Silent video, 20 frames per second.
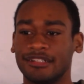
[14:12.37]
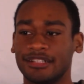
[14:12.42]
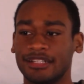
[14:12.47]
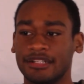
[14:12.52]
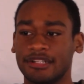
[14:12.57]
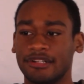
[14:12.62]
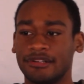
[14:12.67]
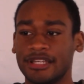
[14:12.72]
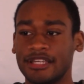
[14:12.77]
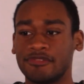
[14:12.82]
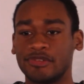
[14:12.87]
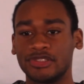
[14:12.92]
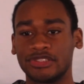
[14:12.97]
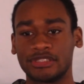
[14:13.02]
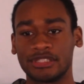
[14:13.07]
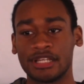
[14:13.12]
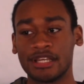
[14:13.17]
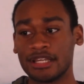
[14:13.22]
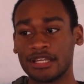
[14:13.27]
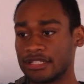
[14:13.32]
It
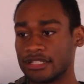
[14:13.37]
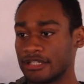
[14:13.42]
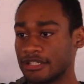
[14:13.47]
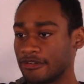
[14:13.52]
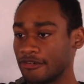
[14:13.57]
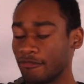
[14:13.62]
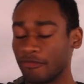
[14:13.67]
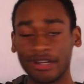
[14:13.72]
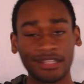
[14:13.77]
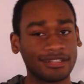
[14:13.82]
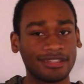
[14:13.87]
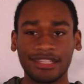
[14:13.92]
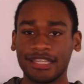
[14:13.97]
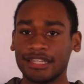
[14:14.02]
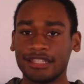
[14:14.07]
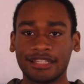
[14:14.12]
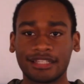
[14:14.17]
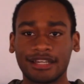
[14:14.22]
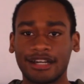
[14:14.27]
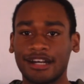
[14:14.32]
was one thing
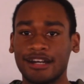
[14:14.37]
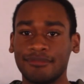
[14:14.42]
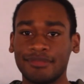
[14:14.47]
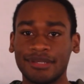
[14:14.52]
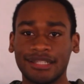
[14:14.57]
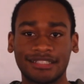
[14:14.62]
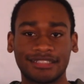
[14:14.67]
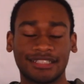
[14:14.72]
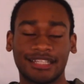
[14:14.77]
in the comics,